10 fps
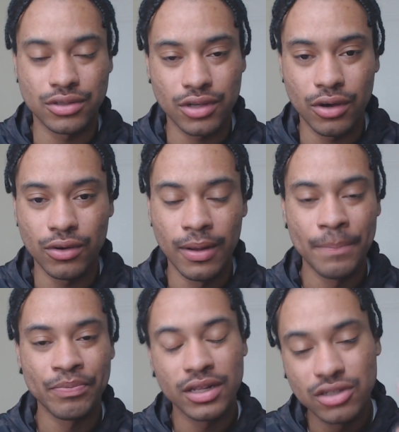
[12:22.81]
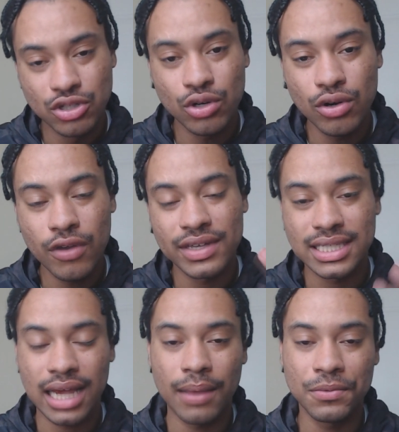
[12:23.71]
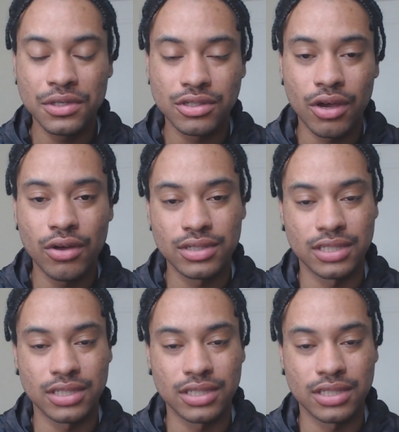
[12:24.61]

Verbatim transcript: So two of his top three songs